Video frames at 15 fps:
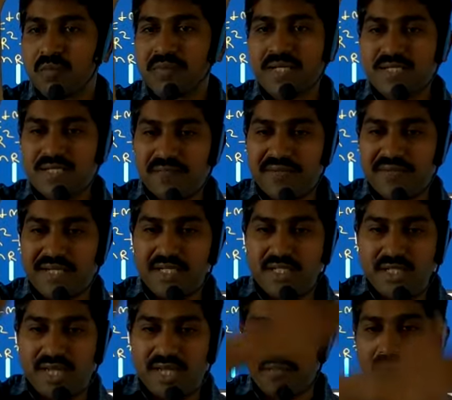moments of
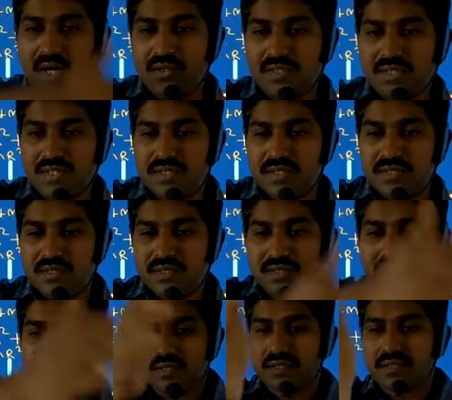inertia about
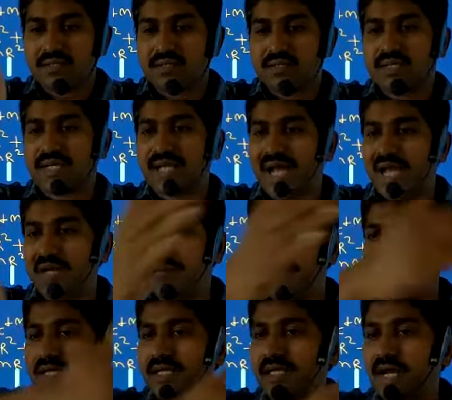
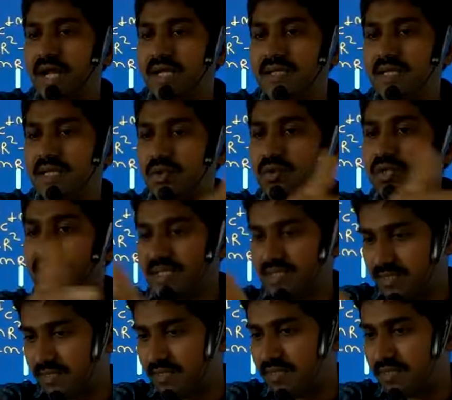diameter in other two
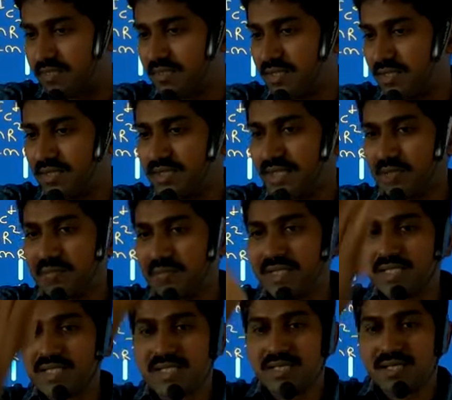cases. That
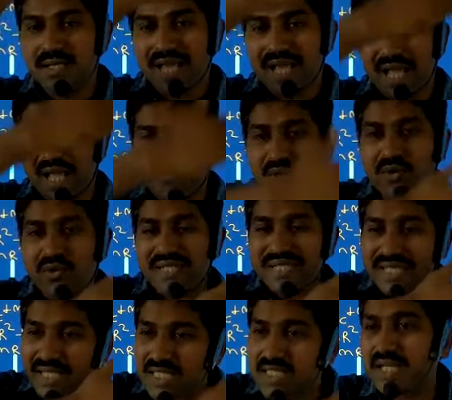means
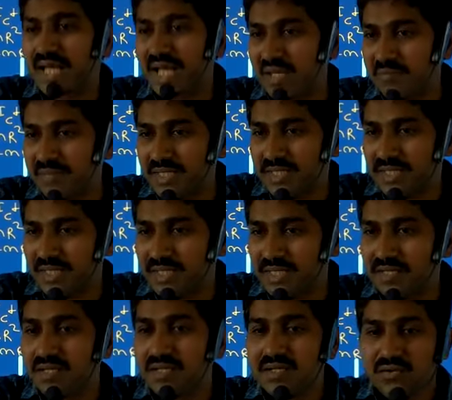about each
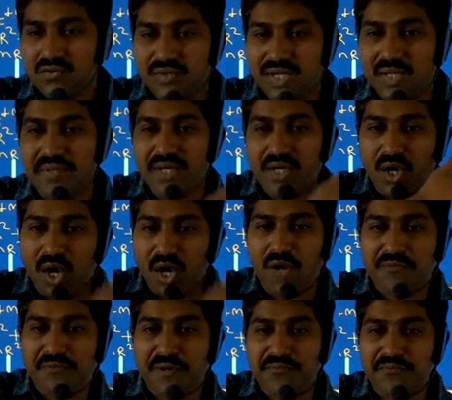diameter will be
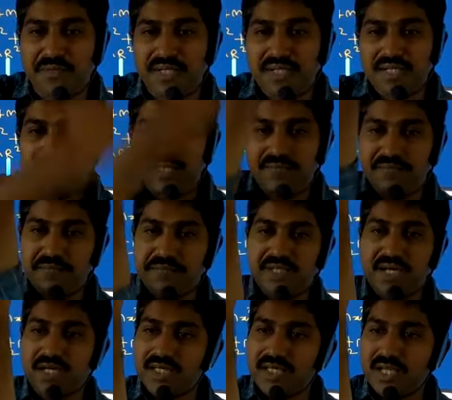half of the
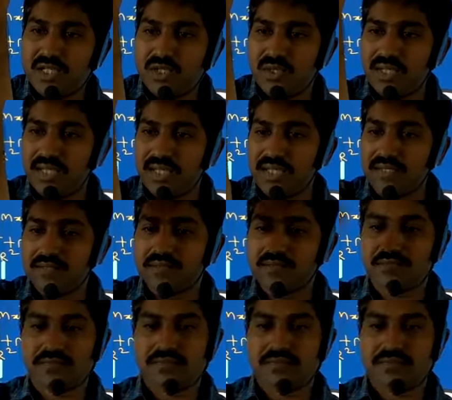third case only. Na?